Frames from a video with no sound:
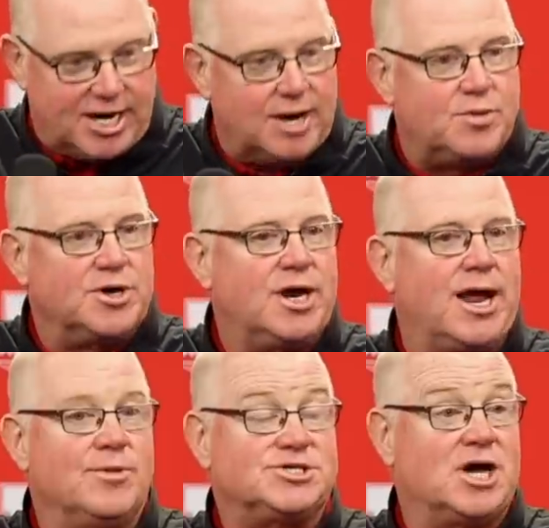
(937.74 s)
night, had a pretty good
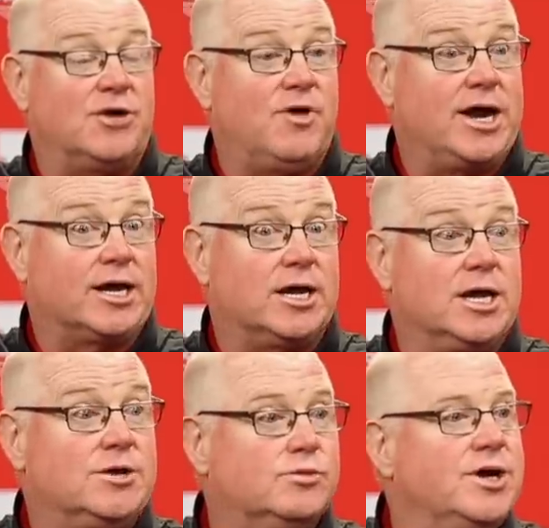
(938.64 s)
game, Hassan Reddick.
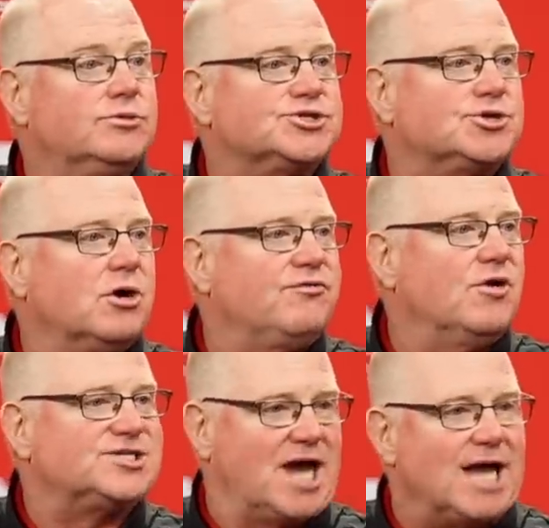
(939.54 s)
He was a starter
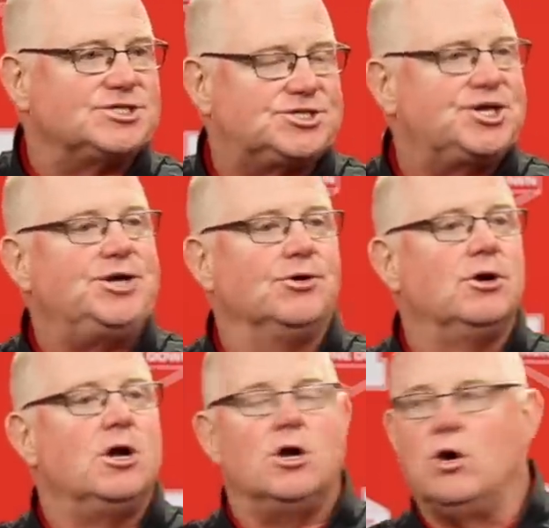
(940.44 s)
for us as a
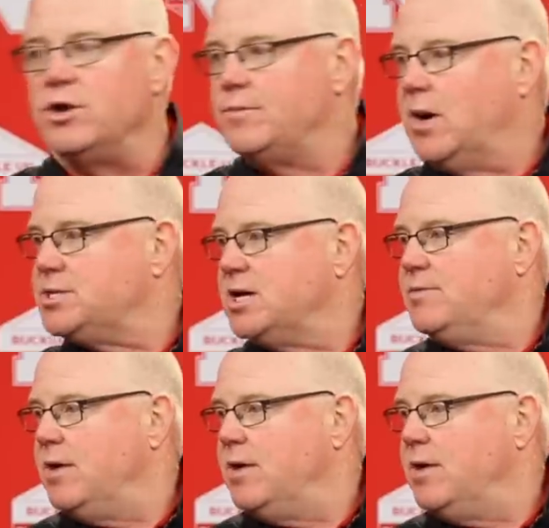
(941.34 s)
senior on the punt team.